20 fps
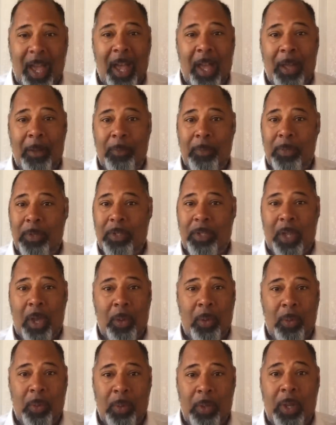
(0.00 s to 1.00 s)

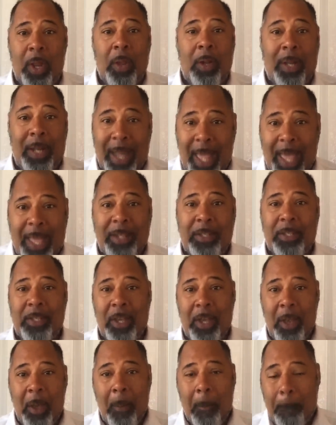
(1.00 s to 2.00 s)
Led
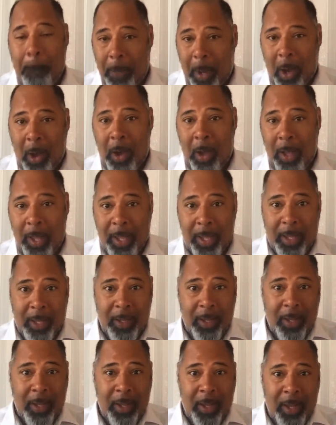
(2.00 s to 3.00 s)
by
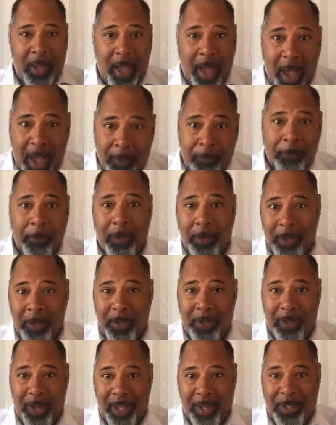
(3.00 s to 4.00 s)

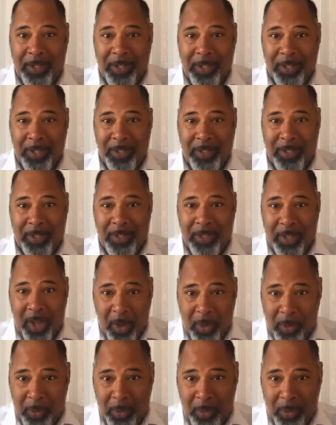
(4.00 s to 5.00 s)
African nations.
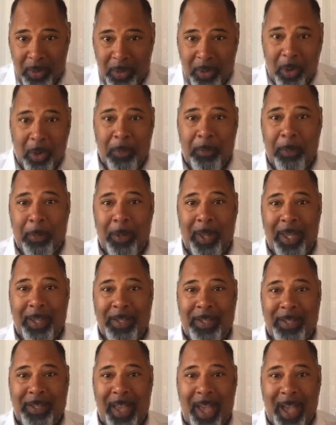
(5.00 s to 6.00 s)
So God
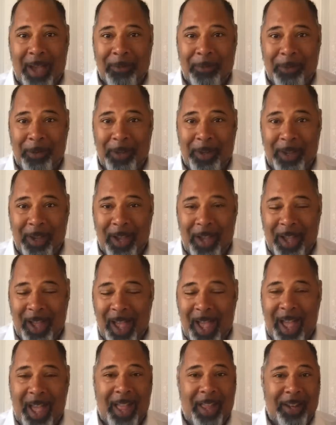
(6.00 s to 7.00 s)
bless Africa
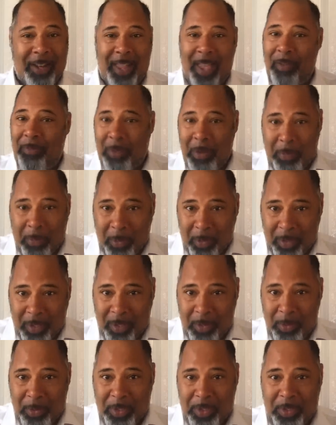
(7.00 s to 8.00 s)
and
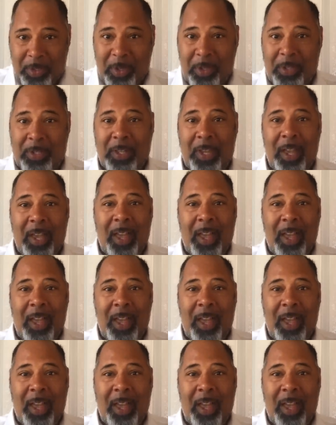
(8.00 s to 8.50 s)
everybody who stood